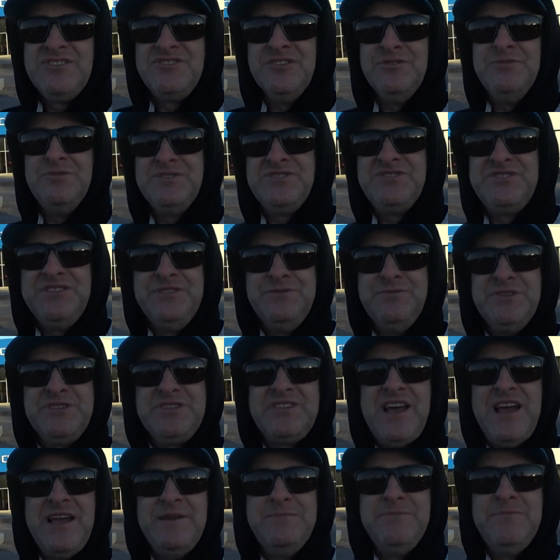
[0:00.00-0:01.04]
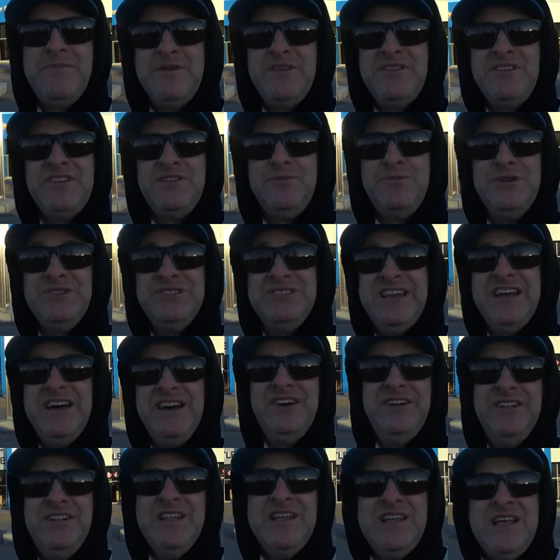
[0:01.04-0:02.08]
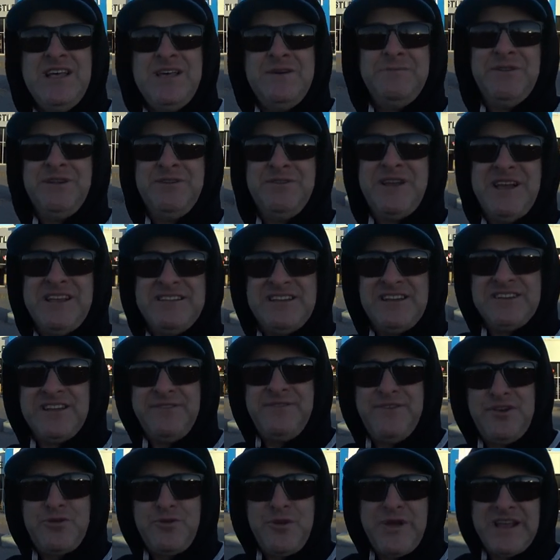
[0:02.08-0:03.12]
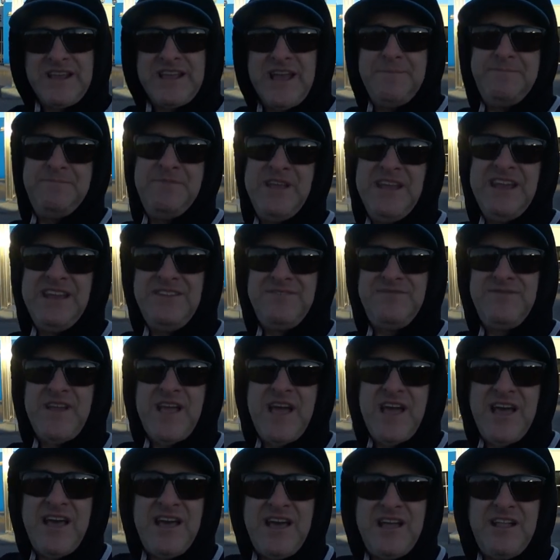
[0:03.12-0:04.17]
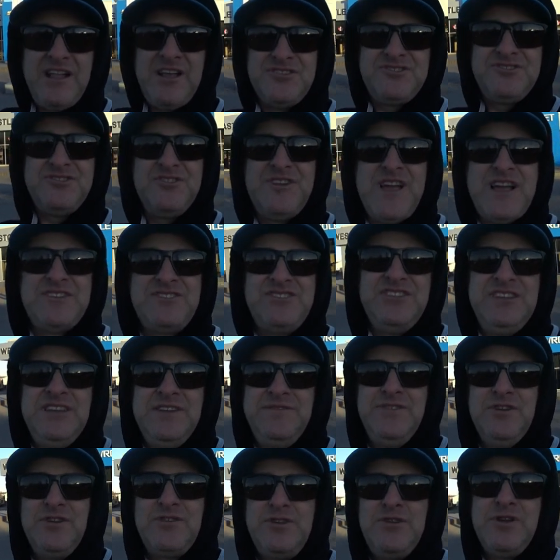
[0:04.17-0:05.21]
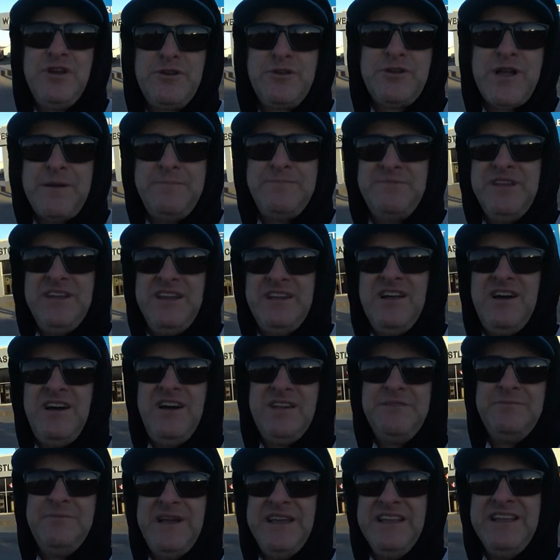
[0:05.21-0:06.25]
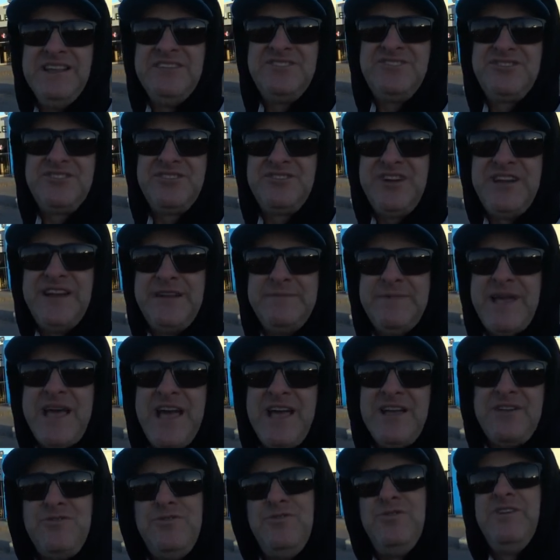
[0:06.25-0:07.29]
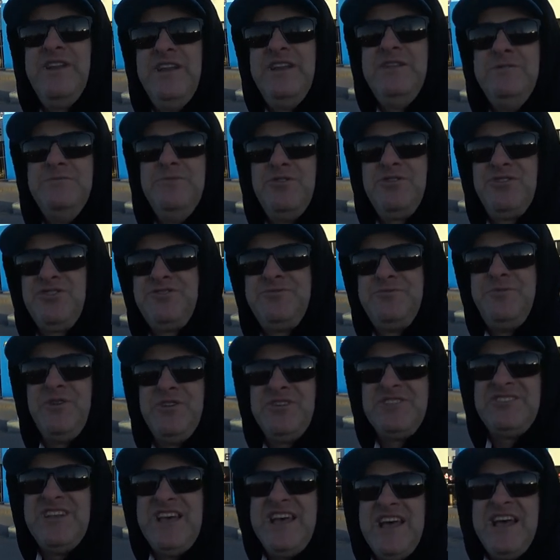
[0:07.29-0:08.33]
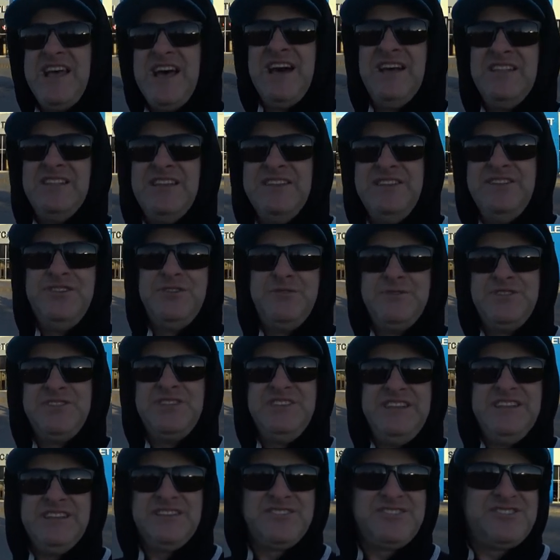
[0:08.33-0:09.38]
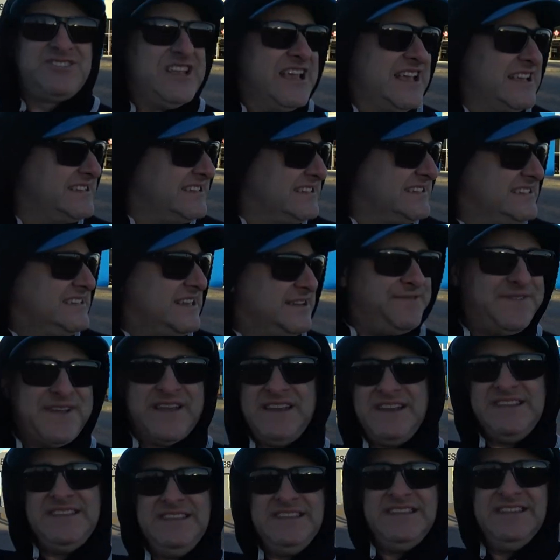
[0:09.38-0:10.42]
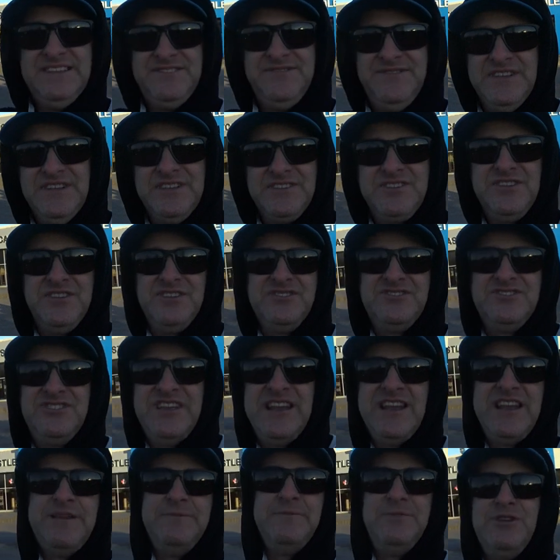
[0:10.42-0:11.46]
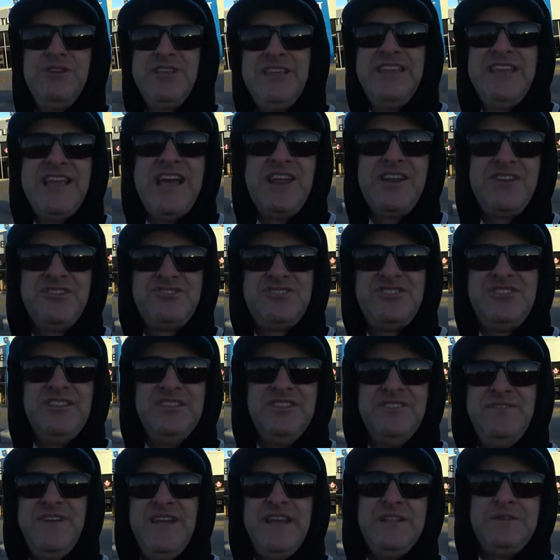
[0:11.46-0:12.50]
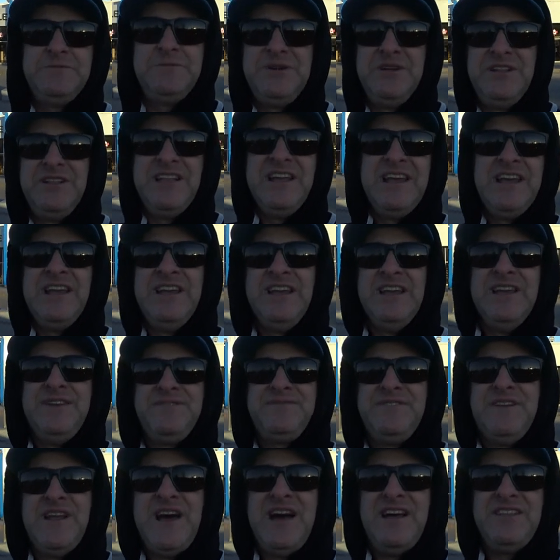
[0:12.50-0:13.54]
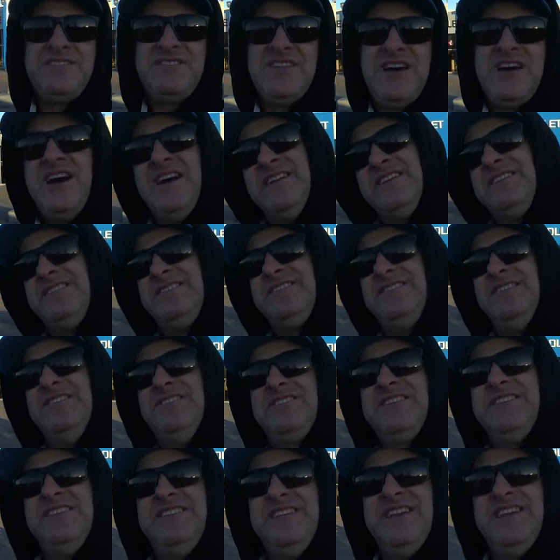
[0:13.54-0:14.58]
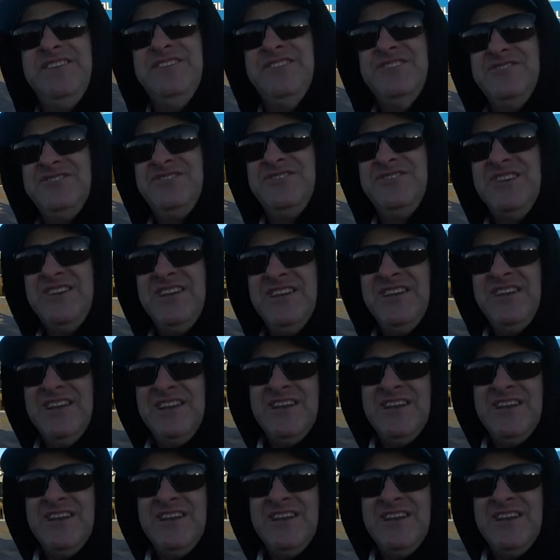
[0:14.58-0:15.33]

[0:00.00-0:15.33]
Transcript: So we'll see what time will tell. But anyway, guys, I'll give you a quick update. I'll also actually give you a quick update on my Instagram at Cordetti Motorsports. I'll let you know what the dealer says to see if any of these vehicles that I'm looking at are still available. If not, the hunt still continues.